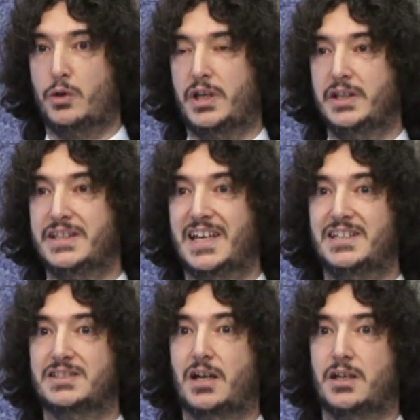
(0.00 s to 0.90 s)
For
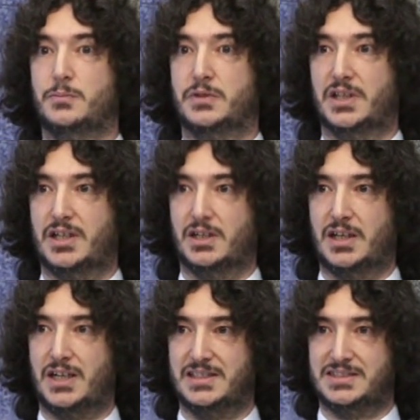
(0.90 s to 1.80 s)
example, like the
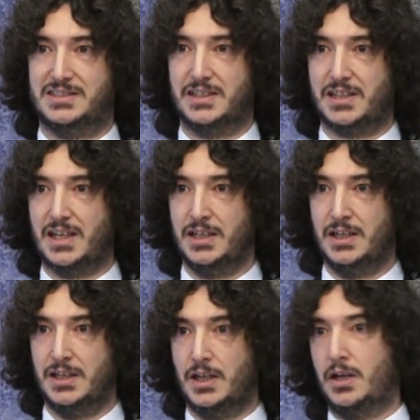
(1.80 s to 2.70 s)
relationship between
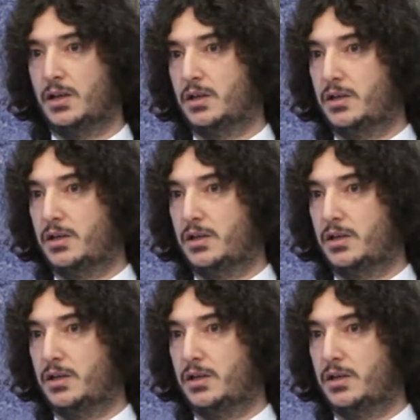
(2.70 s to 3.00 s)
corruption and